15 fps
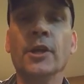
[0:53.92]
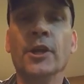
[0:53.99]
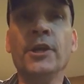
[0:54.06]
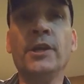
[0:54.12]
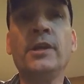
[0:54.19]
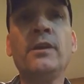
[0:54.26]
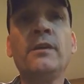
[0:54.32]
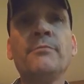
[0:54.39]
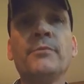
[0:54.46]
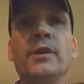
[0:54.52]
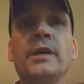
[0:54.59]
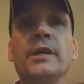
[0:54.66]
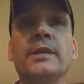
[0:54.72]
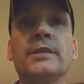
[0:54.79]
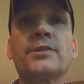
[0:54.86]
Leave
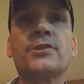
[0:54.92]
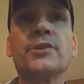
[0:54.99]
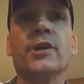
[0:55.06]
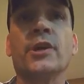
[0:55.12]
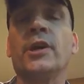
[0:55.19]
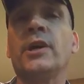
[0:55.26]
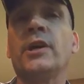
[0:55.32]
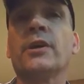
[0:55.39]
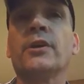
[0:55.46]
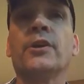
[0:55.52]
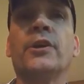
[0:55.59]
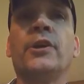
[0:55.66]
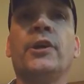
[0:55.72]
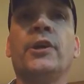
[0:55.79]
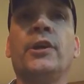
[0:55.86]
me
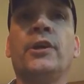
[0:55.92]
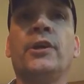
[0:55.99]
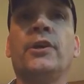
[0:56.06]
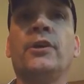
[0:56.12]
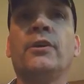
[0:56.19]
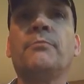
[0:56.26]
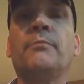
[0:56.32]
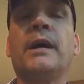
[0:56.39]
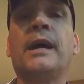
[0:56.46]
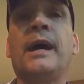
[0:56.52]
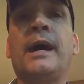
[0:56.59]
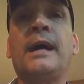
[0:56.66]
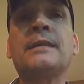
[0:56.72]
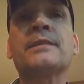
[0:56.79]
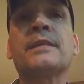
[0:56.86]
sitting in
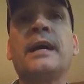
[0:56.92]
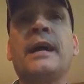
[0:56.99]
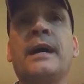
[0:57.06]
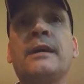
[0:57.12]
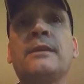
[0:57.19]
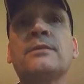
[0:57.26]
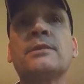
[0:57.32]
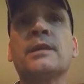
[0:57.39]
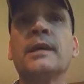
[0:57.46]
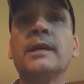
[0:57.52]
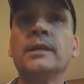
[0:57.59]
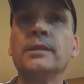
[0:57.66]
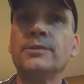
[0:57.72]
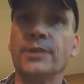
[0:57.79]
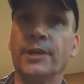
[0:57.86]
my house
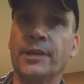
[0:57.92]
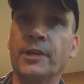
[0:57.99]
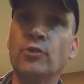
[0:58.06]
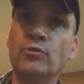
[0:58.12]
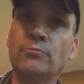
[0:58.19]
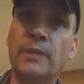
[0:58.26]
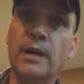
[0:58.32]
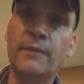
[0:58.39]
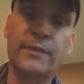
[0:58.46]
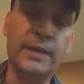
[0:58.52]
Take home my